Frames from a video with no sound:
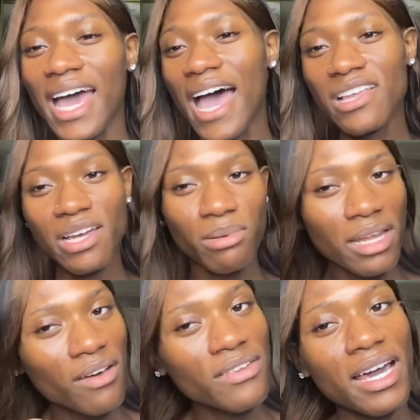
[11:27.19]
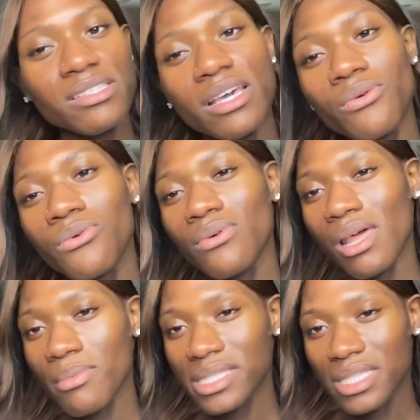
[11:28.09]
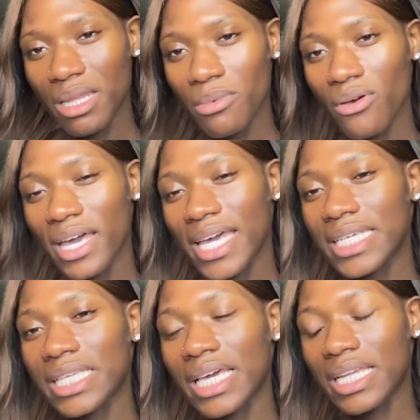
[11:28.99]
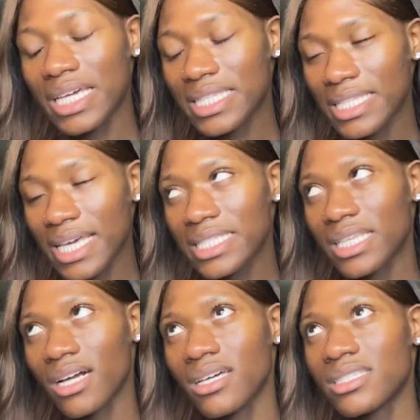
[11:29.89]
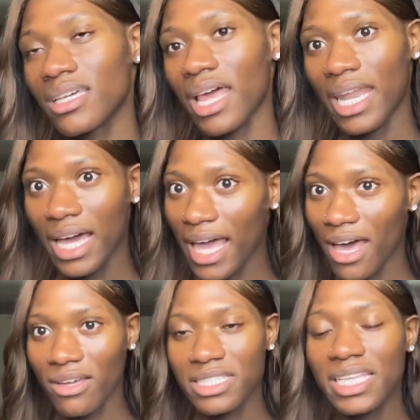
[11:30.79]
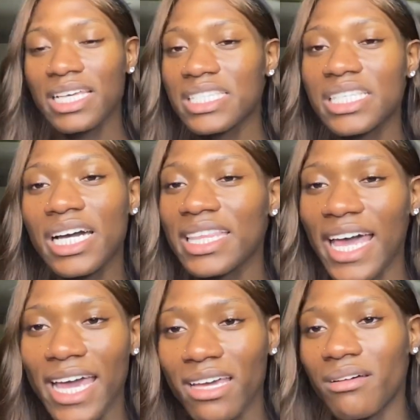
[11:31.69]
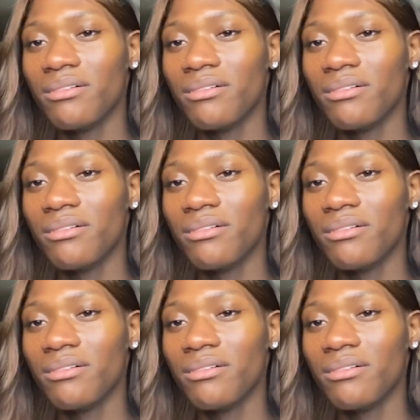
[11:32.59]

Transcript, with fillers: I tried to play it off like, I said, oh, let me, let me go ahead and, and, and suck, and suck that nut out, suck, suck that